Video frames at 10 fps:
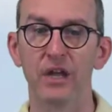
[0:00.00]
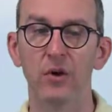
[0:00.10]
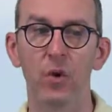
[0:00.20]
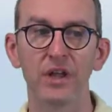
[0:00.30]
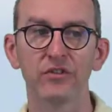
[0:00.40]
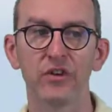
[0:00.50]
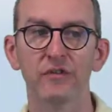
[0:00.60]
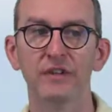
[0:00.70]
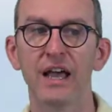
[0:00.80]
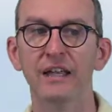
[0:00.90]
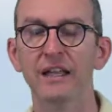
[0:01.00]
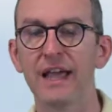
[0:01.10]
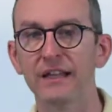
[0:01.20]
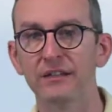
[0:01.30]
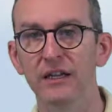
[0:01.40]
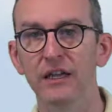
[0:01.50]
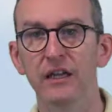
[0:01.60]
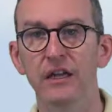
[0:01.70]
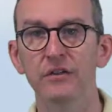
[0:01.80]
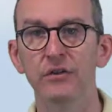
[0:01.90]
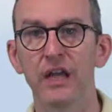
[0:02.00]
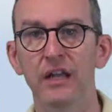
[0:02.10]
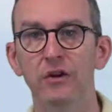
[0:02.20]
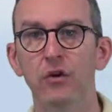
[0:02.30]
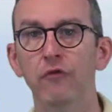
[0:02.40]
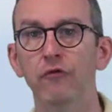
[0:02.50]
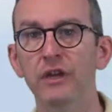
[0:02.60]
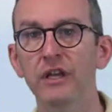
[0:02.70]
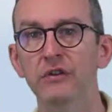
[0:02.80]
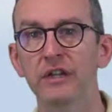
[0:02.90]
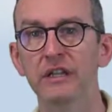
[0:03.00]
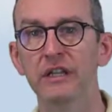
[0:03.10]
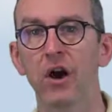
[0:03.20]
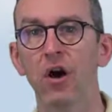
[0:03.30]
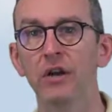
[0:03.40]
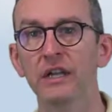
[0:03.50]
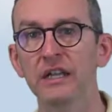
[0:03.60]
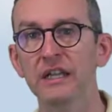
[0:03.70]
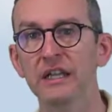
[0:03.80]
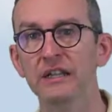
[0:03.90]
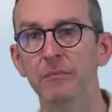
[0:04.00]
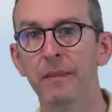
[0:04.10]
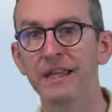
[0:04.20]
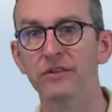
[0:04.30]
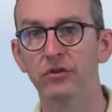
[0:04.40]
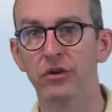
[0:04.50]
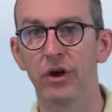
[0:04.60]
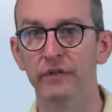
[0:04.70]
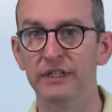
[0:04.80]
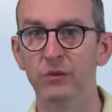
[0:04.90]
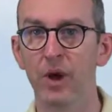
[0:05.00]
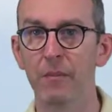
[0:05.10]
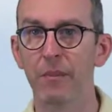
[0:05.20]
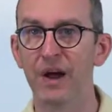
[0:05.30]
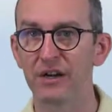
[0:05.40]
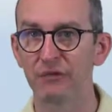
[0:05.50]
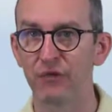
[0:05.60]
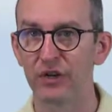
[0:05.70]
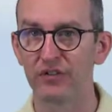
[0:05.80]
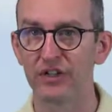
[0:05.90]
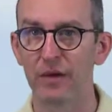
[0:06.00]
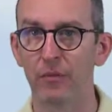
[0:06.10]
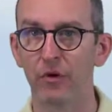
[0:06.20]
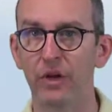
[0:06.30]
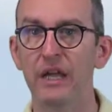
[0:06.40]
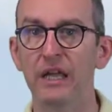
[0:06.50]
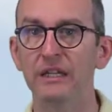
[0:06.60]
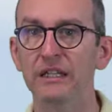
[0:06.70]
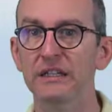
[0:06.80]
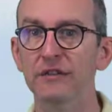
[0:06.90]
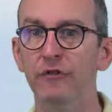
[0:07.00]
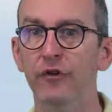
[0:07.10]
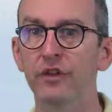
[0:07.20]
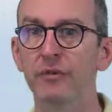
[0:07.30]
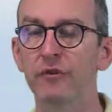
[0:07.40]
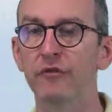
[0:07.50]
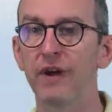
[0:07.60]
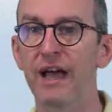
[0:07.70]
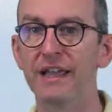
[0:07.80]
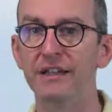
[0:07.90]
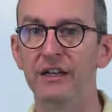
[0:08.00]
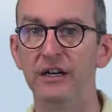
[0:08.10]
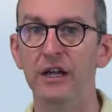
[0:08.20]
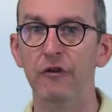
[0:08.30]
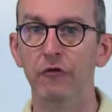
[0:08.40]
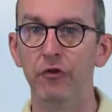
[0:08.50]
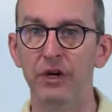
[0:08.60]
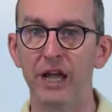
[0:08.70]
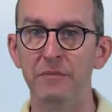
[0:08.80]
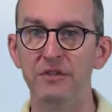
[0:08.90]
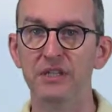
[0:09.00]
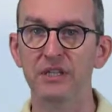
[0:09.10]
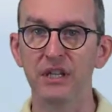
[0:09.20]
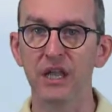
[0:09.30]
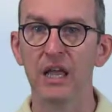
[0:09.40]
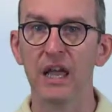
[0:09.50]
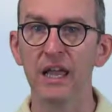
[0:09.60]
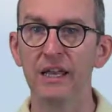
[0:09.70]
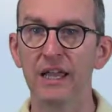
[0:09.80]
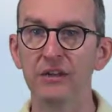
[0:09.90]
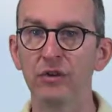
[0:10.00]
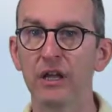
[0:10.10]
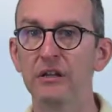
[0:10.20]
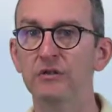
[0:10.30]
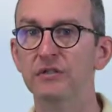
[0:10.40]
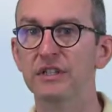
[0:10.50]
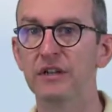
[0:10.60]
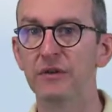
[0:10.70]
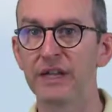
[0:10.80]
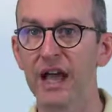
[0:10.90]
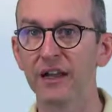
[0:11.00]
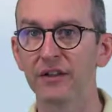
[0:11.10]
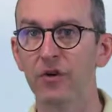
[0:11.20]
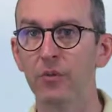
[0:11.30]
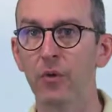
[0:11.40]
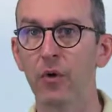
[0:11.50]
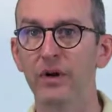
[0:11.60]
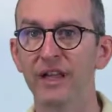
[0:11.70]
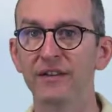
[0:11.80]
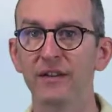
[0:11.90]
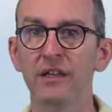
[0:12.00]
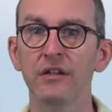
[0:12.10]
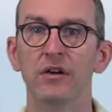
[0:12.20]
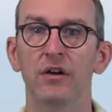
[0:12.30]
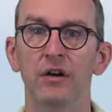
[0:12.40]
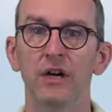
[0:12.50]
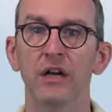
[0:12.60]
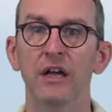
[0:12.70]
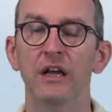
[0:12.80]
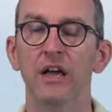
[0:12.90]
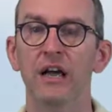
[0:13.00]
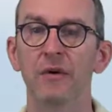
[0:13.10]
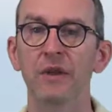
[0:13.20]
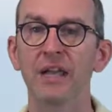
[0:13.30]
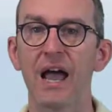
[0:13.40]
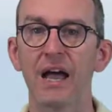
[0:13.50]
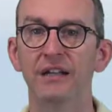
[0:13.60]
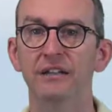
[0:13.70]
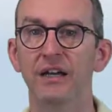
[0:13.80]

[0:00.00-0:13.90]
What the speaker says: Once you have done that, you can configure in the onInit method of the web part, for example, the default provider for MGT, and then you can use the React components in your React